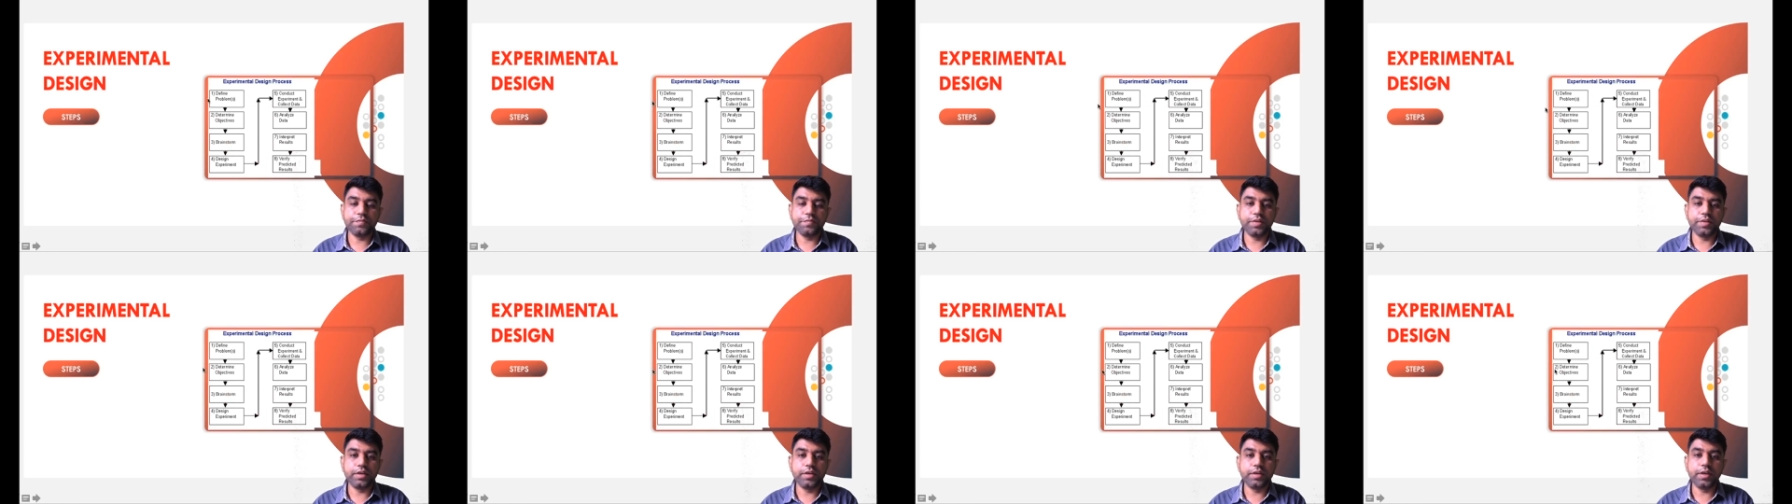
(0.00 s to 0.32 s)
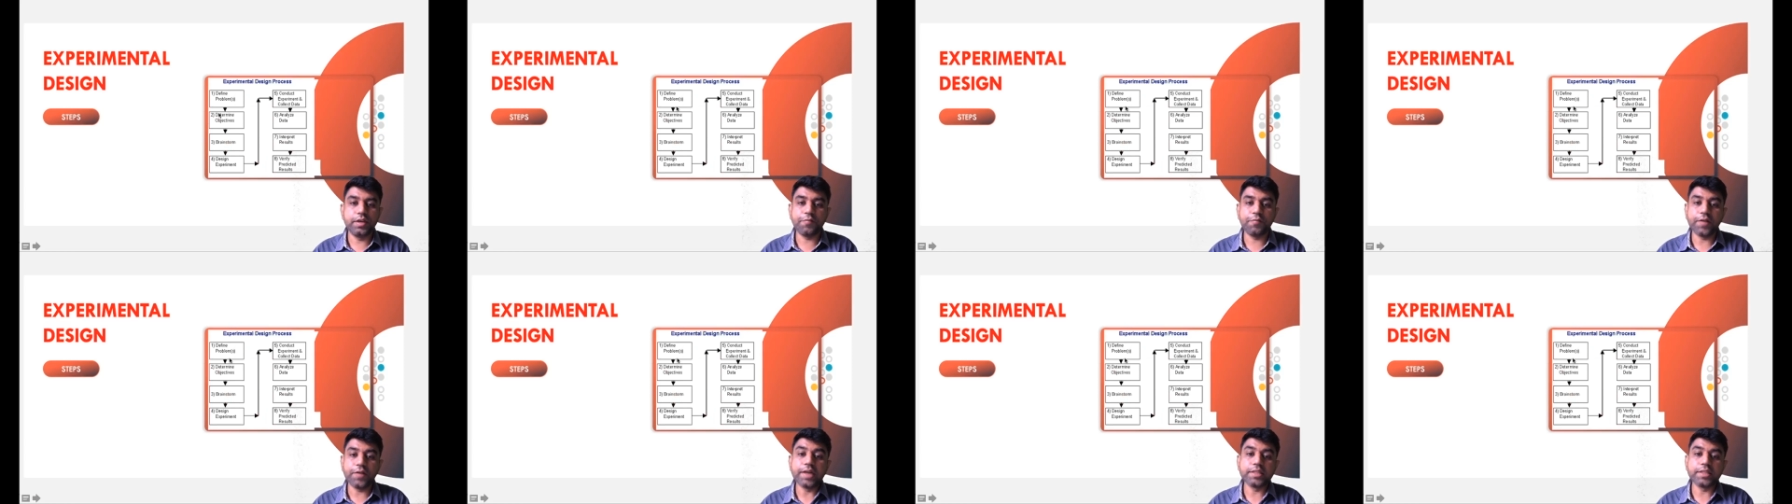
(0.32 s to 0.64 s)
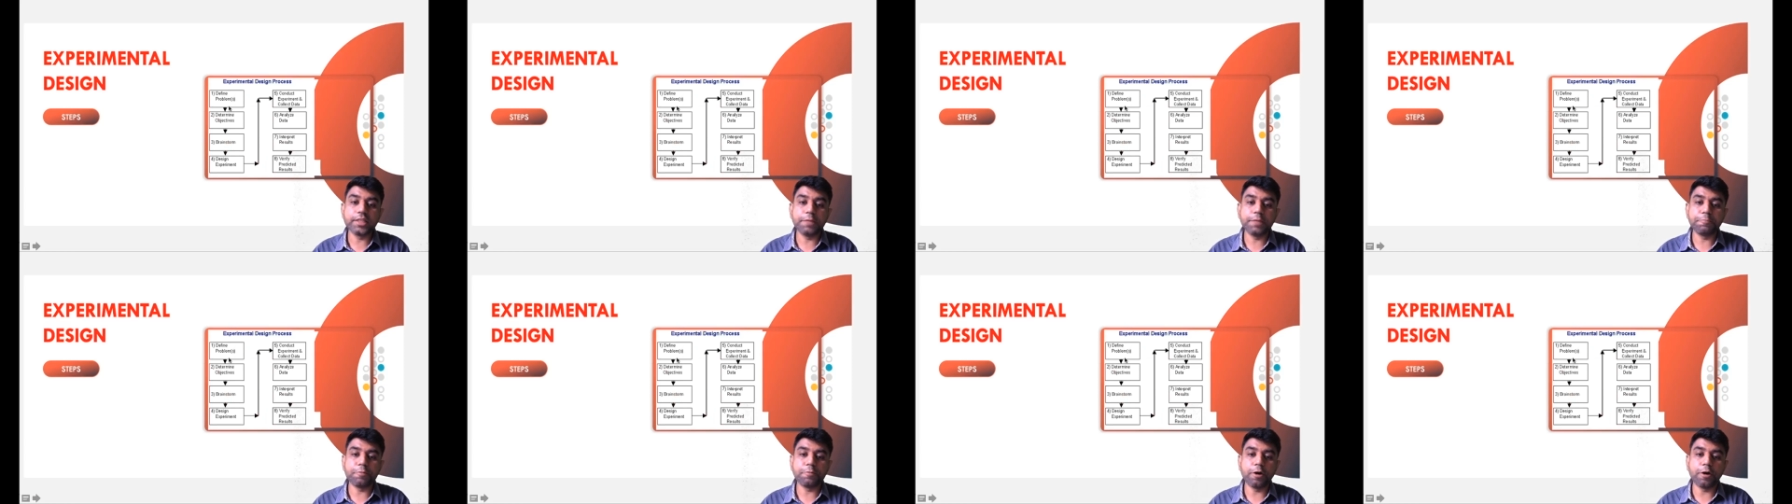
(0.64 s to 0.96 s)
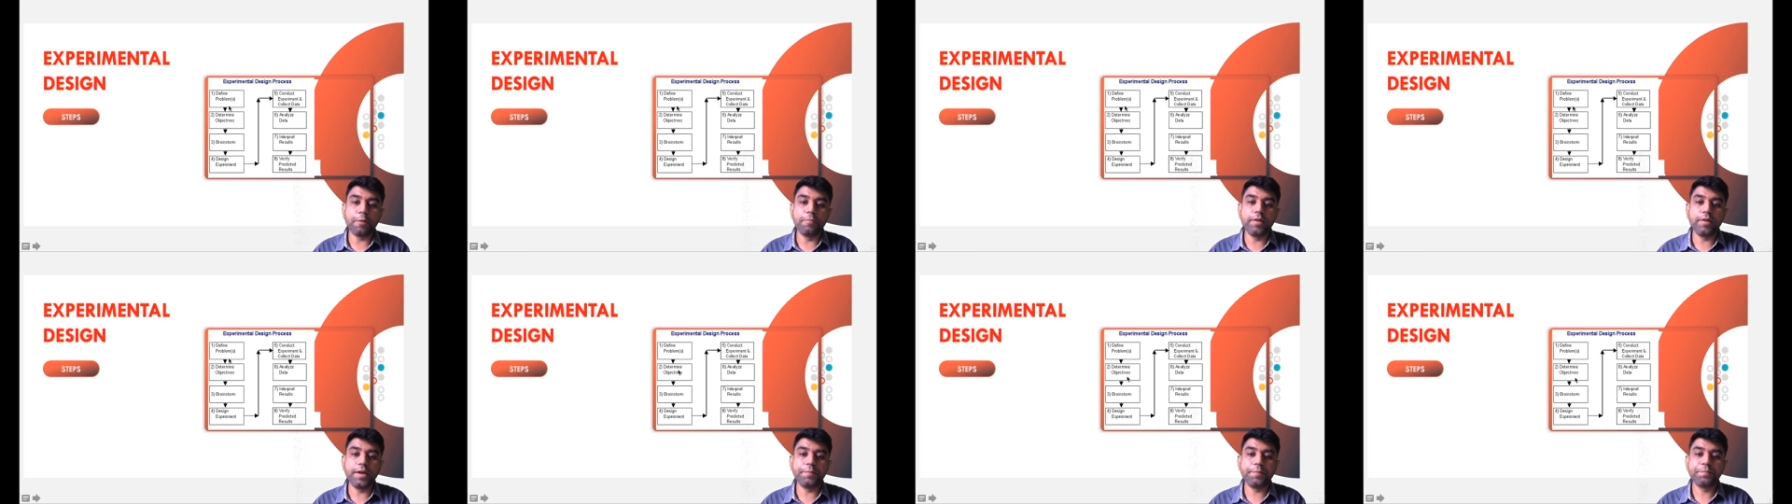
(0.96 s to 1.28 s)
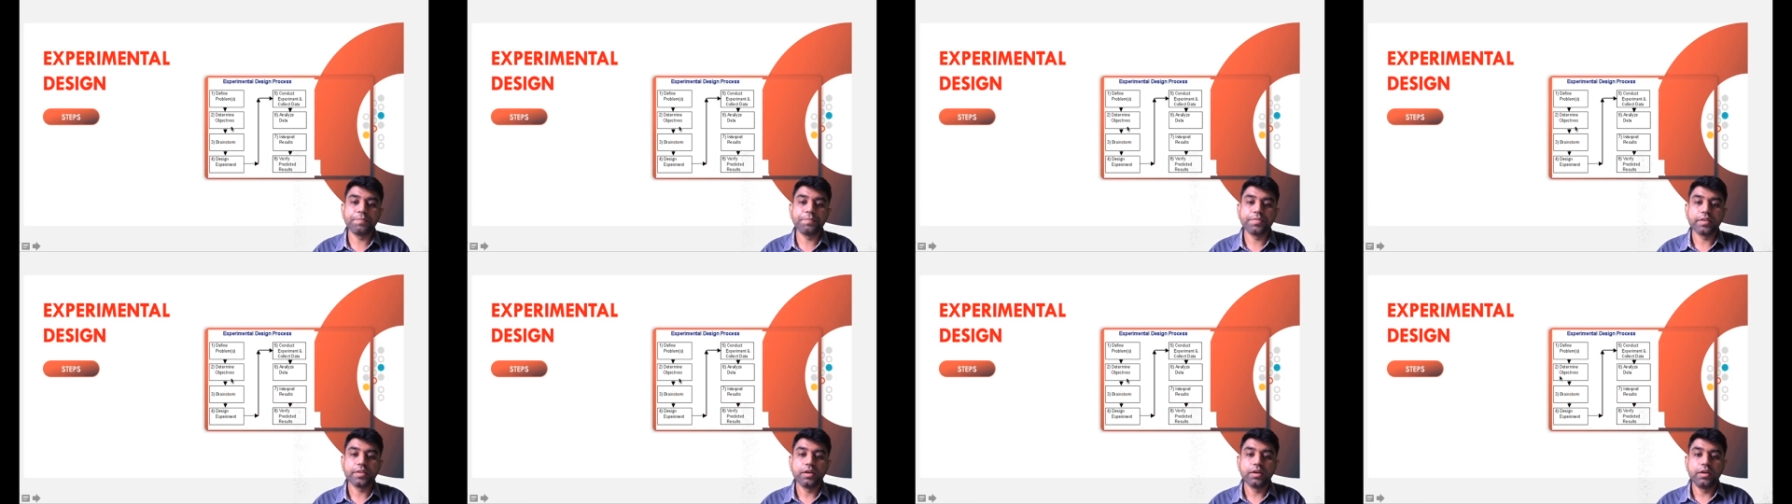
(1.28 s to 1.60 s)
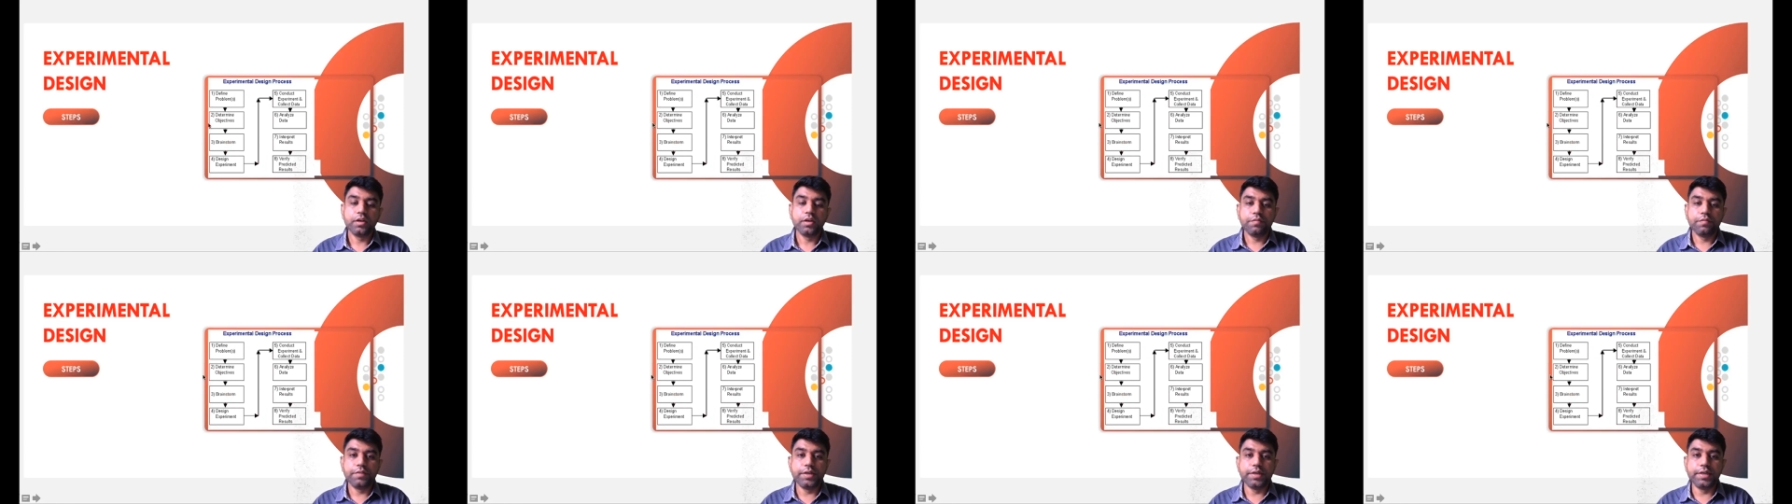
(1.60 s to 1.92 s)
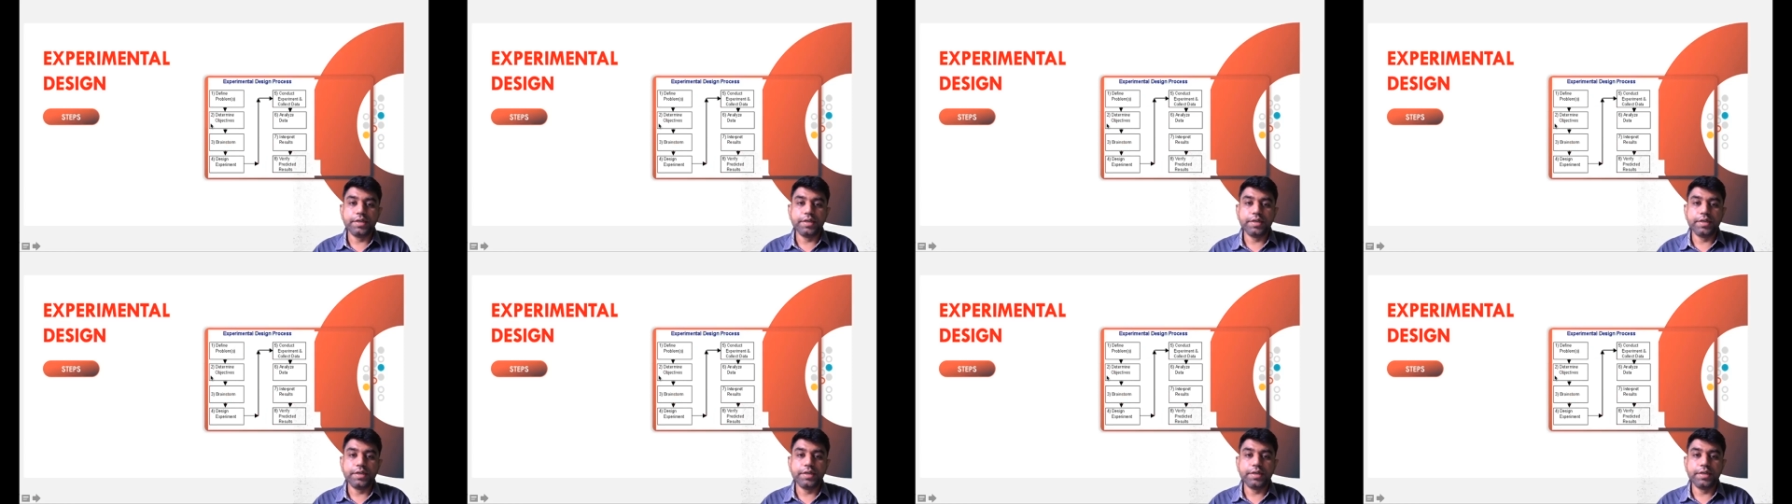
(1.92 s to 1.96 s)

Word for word: We define the problem, we